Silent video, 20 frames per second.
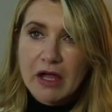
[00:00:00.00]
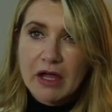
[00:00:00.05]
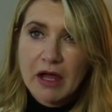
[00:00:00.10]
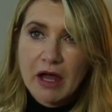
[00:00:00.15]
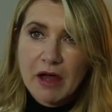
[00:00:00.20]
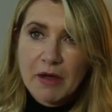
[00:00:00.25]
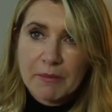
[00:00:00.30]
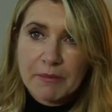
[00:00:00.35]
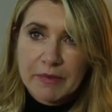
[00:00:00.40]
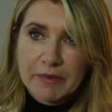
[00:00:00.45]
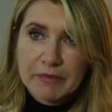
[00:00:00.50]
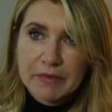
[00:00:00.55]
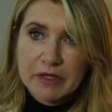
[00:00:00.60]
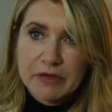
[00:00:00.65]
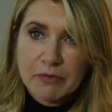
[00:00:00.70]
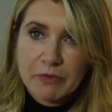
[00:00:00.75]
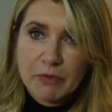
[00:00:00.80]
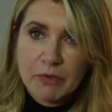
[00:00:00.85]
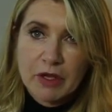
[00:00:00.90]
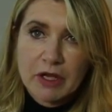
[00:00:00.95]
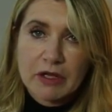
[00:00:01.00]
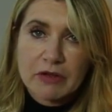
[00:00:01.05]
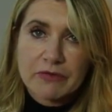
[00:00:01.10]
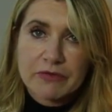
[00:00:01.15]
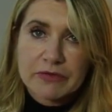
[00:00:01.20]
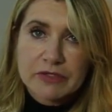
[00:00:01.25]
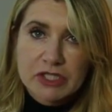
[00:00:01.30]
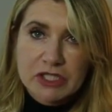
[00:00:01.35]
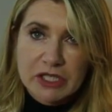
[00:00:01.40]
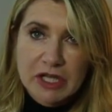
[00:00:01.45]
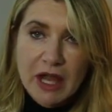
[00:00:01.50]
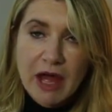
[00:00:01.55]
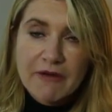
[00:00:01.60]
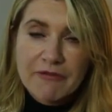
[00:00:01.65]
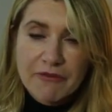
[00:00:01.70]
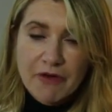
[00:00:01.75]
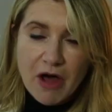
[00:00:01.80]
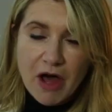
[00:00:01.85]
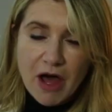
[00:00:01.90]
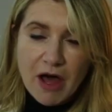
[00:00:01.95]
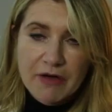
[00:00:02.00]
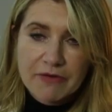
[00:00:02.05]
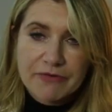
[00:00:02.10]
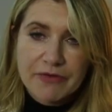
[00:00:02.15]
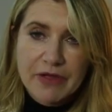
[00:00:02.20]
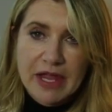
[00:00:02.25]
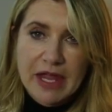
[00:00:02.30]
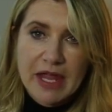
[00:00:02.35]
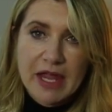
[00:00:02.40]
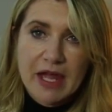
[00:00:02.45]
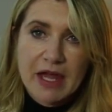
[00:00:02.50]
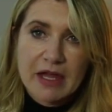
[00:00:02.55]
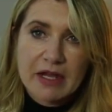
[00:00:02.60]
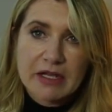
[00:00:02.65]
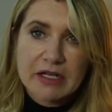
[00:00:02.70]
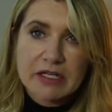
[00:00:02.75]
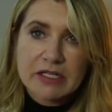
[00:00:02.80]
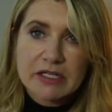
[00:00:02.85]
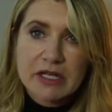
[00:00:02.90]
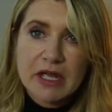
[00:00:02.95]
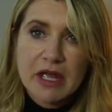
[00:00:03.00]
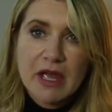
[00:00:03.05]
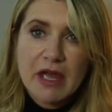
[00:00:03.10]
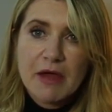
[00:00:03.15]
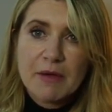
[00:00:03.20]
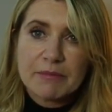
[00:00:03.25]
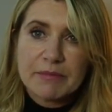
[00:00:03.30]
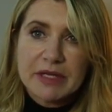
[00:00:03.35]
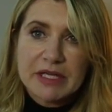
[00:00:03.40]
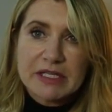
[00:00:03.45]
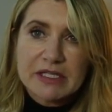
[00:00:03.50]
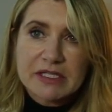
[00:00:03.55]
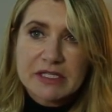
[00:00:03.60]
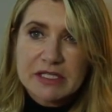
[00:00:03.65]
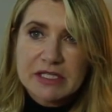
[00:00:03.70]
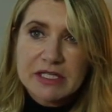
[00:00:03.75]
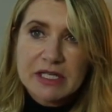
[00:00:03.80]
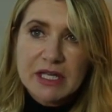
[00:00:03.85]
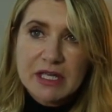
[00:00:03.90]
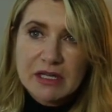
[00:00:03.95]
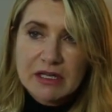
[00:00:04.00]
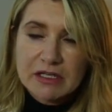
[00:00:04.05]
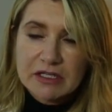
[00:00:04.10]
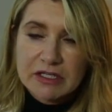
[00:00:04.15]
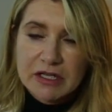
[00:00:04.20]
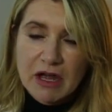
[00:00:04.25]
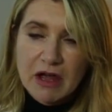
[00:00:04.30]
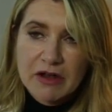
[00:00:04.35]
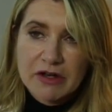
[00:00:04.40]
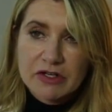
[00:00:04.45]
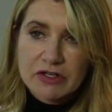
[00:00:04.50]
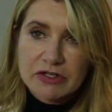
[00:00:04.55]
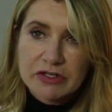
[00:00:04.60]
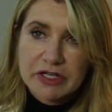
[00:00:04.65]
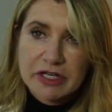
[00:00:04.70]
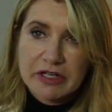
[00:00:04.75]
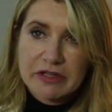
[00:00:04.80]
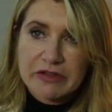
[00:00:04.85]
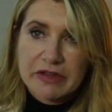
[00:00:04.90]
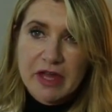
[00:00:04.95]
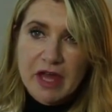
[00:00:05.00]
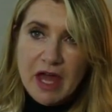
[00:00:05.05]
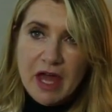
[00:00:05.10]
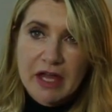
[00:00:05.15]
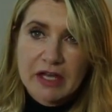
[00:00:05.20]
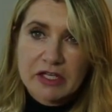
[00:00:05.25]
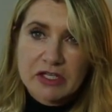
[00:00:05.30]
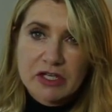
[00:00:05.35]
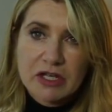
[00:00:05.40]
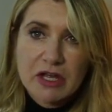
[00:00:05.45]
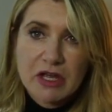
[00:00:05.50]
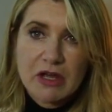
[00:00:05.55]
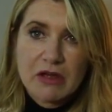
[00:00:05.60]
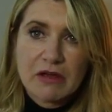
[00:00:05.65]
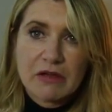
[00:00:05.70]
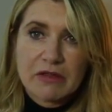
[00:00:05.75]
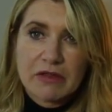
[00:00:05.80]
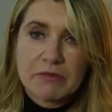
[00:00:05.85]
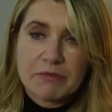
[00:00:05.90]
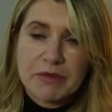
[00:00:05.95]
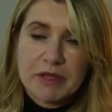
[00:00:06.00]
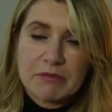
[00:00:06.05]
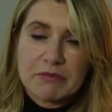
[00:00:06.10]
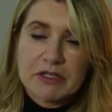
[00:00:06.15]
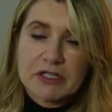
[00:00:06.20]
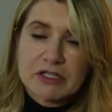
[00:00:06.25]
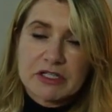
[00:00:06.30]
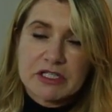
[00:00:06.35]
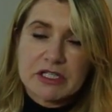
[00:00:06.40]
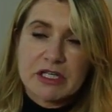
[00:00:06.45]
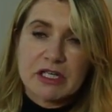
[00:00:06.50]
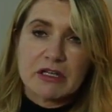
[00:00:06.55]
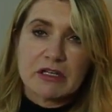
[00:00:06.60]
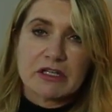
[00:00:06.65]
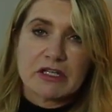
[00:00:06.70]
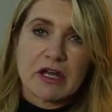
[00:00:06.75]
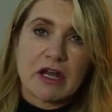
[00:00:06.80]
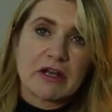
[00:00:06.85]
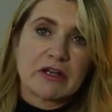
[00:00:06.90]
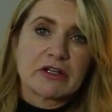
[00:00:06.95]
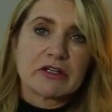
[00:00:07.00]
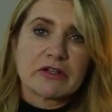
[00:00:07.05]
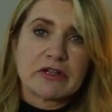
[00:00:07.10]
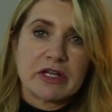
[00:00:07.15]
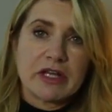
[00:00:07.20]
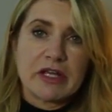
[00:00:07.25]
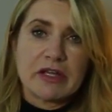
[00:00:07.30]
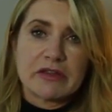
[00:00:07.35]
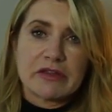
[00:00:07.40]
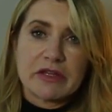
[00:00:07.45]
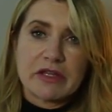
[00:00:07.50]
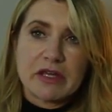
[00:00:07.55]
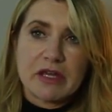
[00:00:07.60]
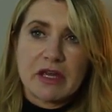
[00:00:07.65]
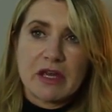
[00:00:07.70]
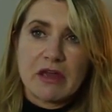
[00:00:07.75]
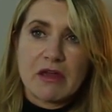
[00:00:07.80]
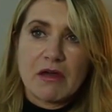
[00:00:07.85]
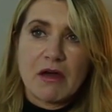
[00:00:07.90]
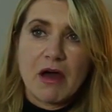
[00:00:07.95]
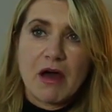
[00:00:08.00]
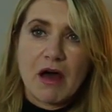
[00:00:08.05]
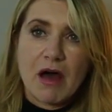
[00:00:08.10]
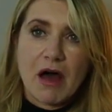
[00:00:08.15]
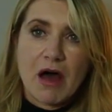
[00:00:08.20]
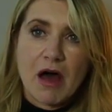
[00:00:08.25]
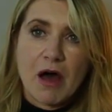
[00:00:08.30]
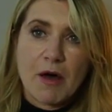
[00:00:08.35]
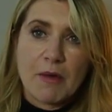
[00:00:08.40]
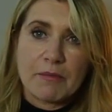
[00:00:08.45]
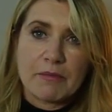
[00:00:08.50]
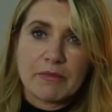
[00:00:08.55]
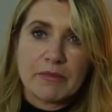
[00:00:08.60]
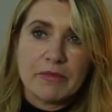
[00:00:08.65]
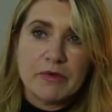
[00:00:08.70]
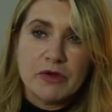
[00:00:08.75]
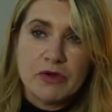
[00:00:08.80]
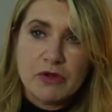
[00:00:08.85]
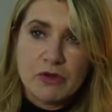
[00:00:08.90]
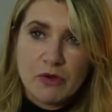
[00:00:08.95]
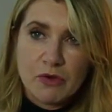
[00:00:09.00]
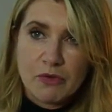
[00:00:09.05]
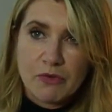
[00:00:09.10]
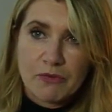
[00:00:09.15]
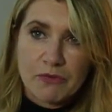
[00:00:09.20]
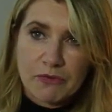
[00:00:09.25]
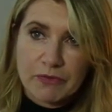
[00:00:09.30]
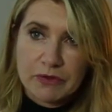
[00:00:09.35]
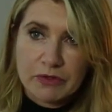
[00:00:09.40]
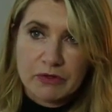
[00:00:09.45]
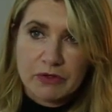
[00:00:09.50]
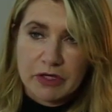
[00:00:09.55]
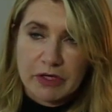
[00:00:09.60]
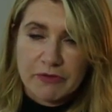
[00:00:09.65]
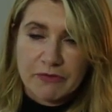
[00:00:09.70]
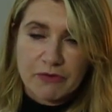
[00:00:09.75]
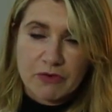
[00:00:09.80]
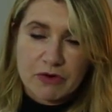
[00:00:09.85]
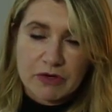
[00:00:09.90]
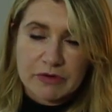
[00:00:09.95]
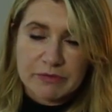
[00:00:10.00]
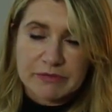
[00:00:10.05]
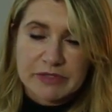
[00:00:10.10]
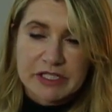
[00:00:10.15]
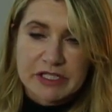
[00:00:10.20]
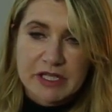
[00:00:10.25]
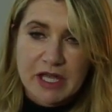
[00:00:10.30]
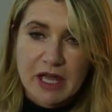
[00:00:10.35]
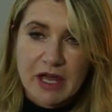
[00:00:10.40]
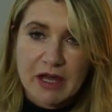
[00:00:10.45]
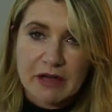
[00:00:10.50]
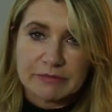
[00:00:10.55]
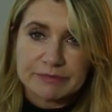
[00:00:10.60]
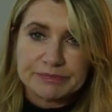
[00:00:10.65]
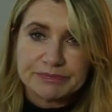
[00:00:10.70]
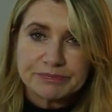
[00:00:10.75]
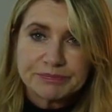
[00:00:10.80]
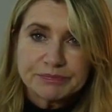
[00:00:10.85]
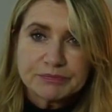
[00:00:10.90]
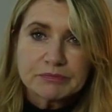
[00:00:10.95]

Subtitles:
it will slough off and be sealed underneath that. The pigment is sealed underneath the newly formed skin.